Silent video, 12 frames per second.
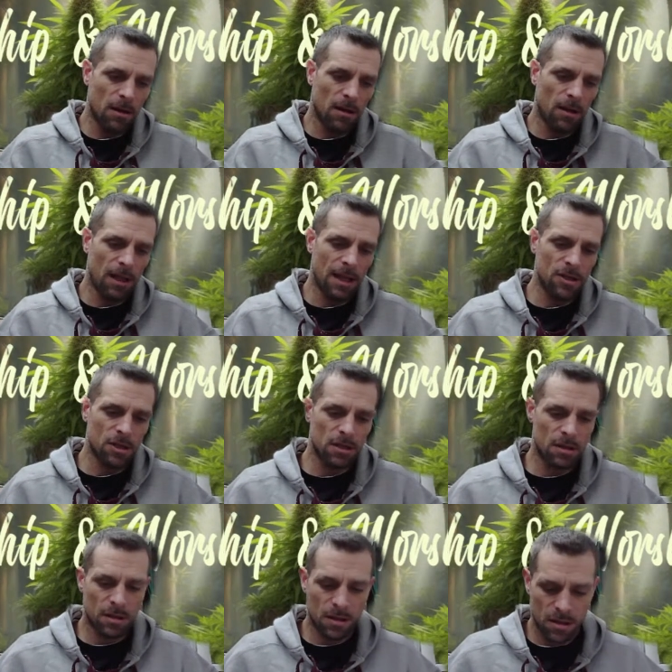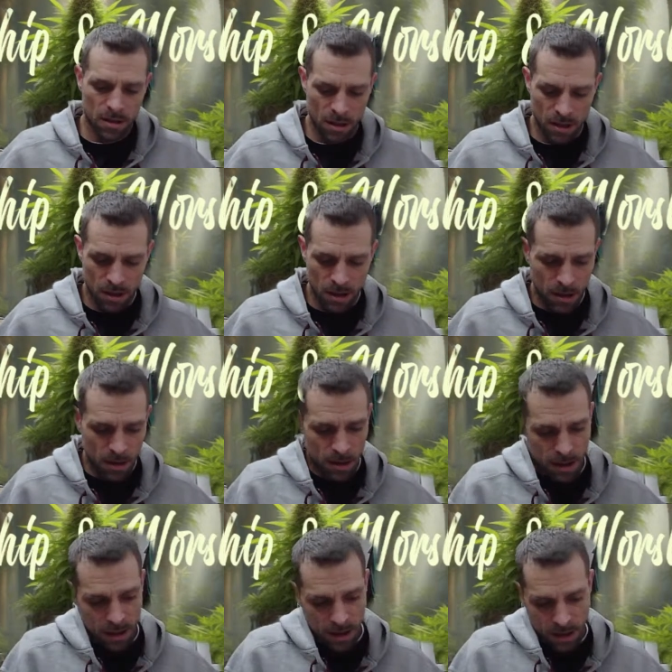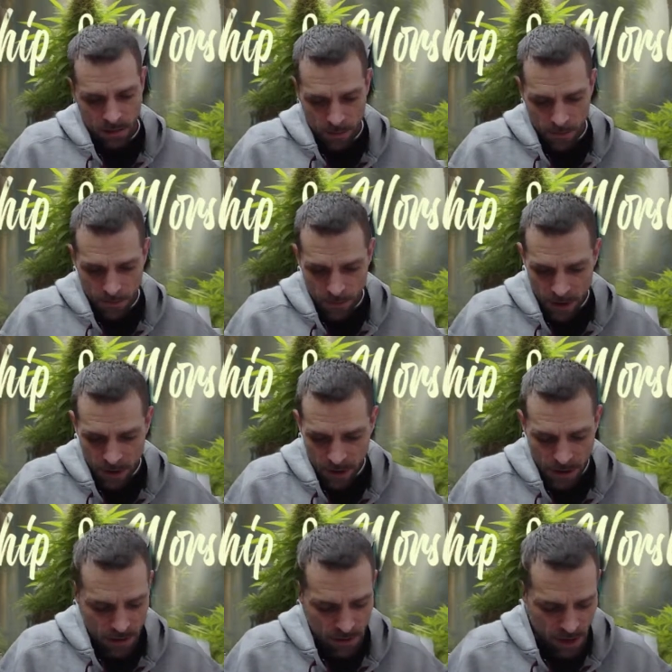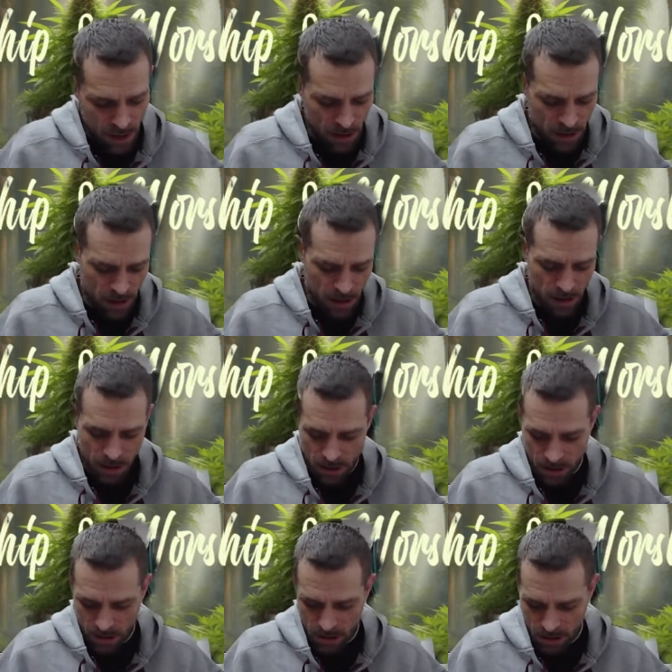Colossians, Thessalonians.